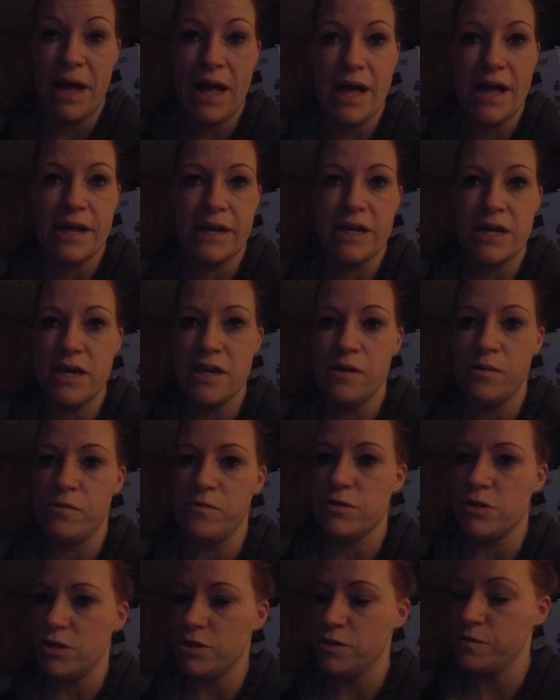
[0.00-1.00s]
and he
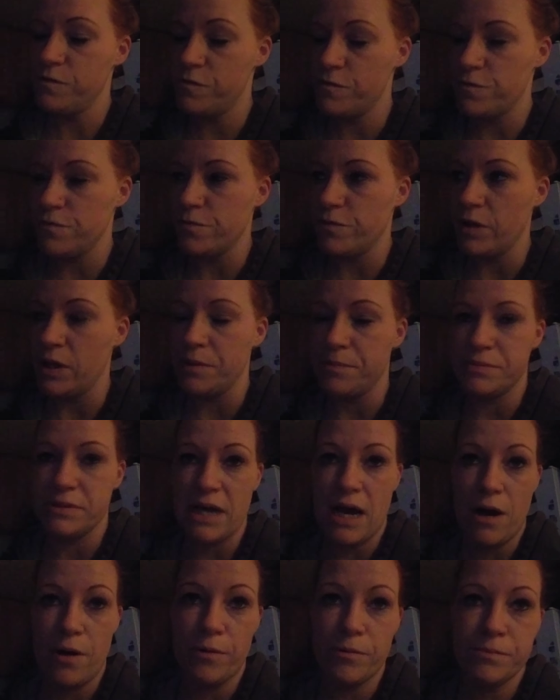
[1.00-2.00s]
just flipped
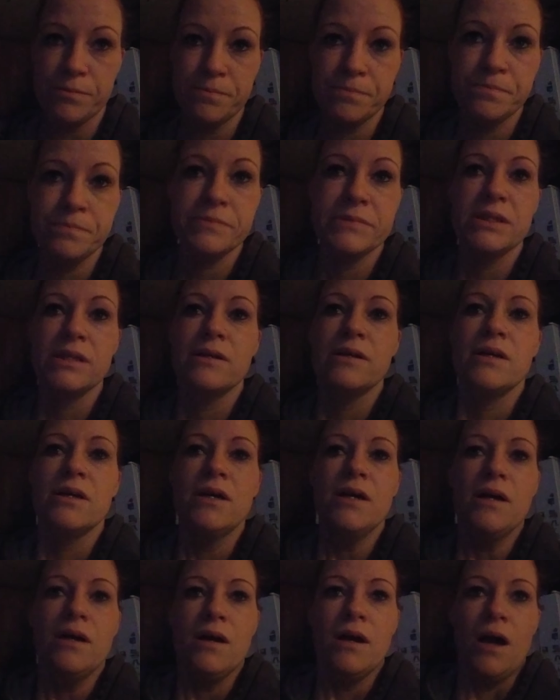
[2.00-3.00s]
out.
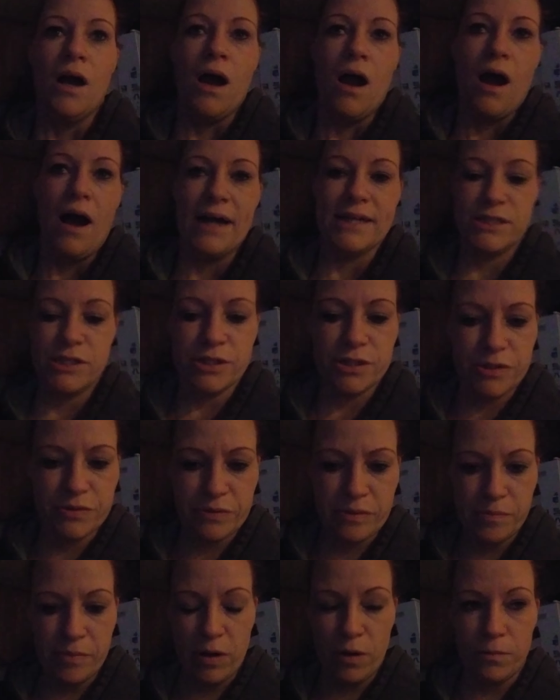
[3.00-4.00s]
I took the
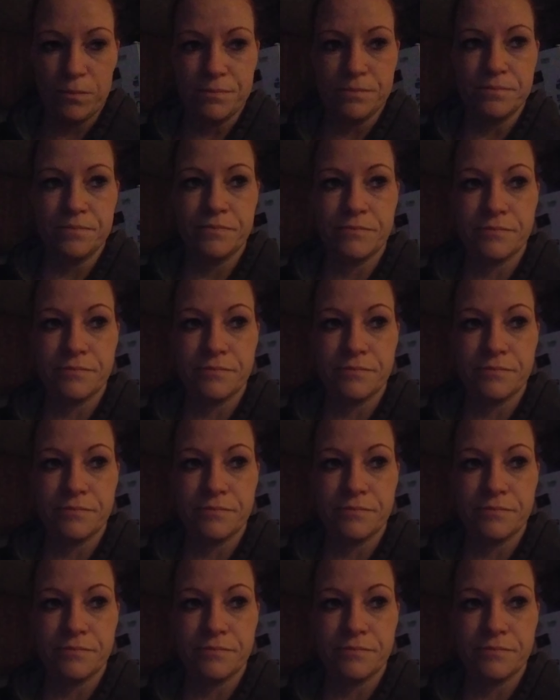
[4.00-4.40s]
remote.